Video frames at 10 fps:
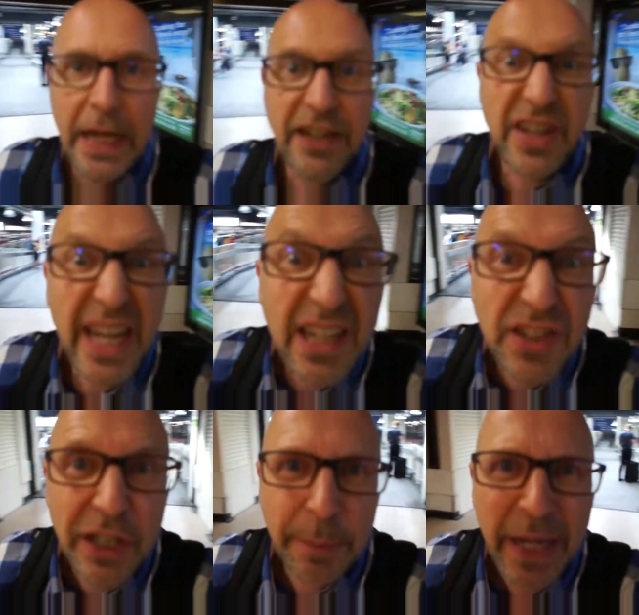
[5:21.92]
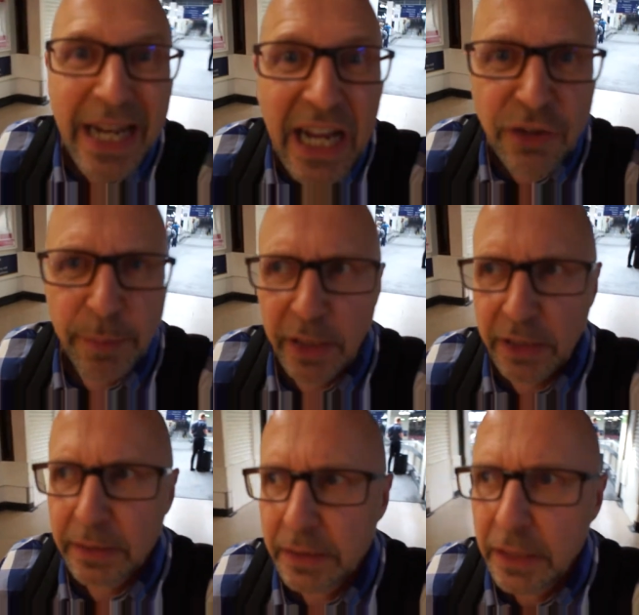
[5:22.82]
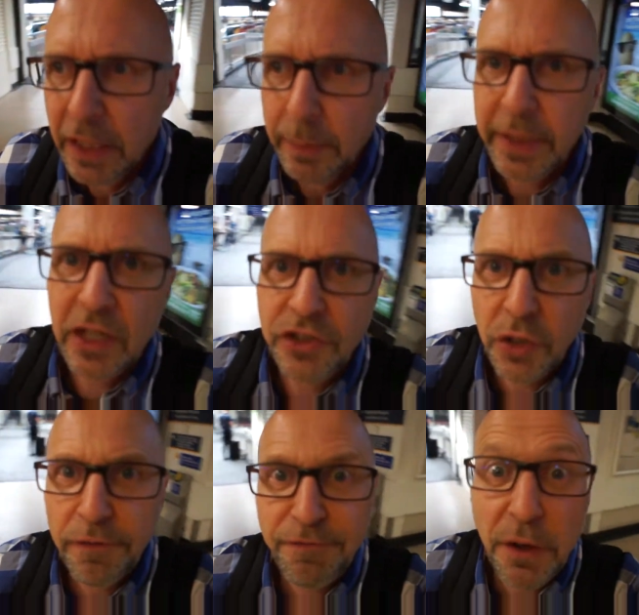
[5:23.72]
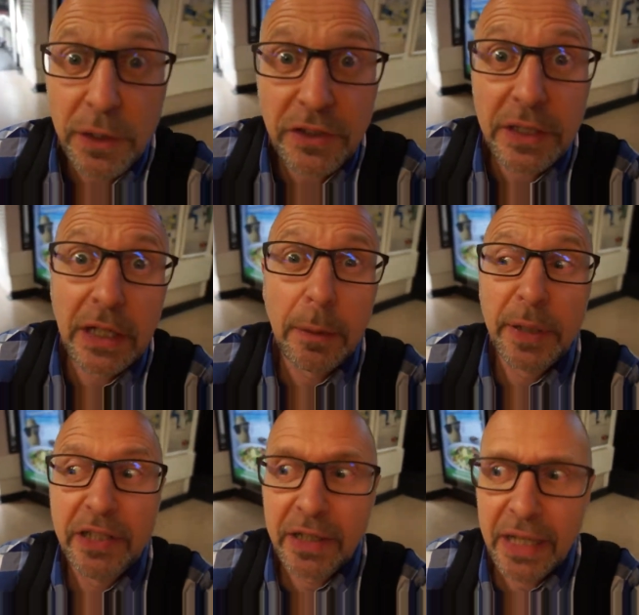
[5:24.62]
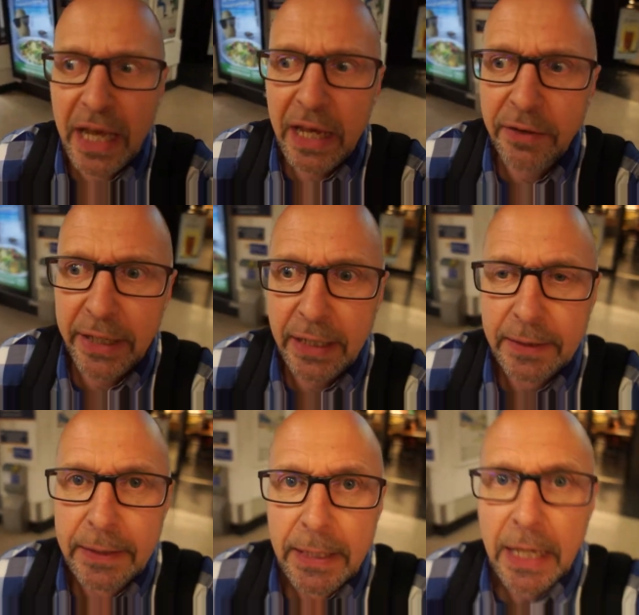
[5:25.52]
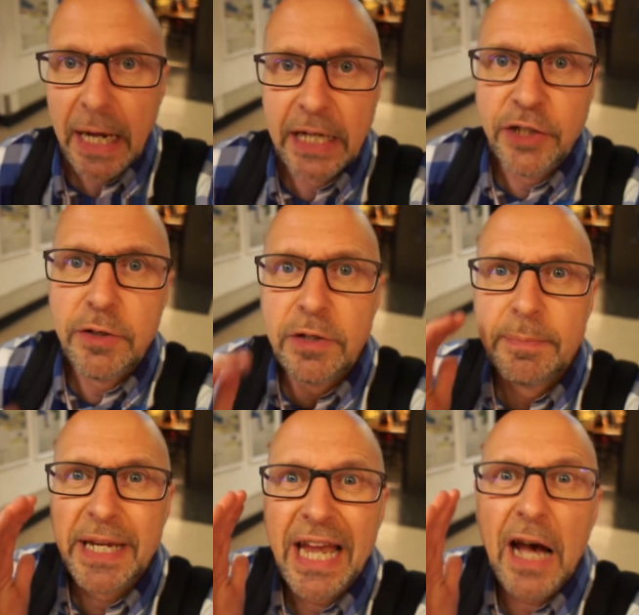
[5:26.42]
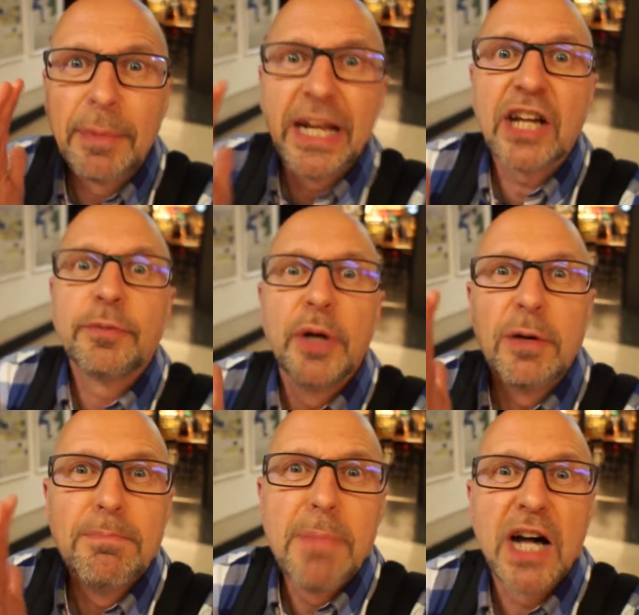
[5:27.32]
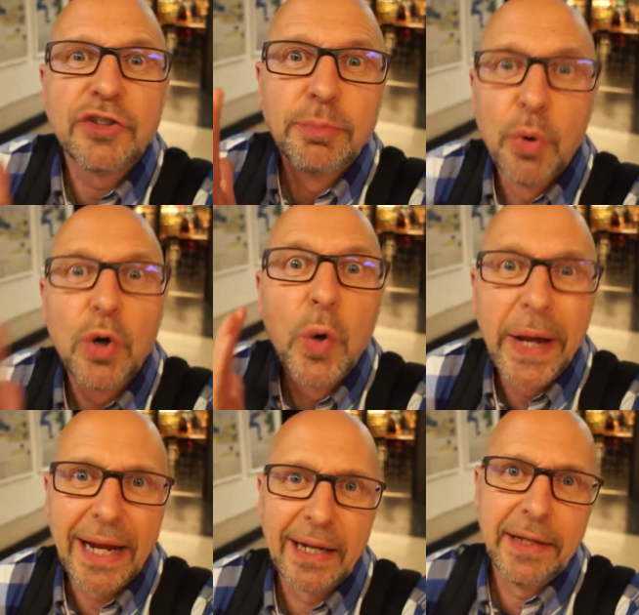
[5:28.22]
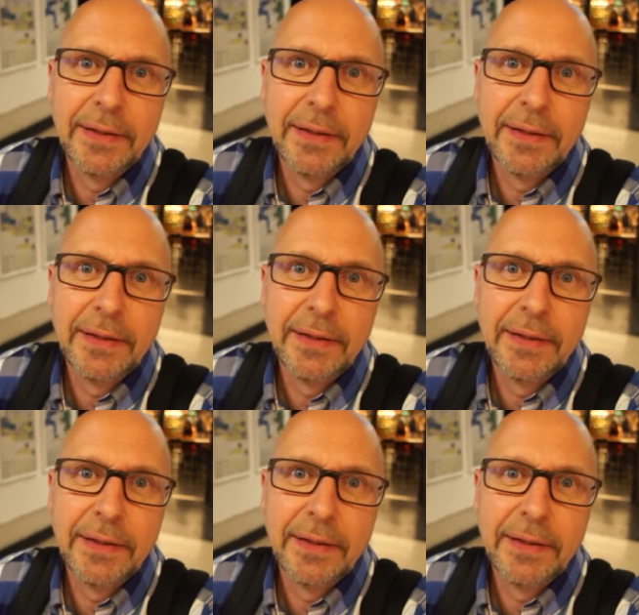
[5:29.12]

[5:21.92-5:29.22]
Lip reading: It's easier to be an expert because you're focusing in a particular area and you become an expert much more quickly.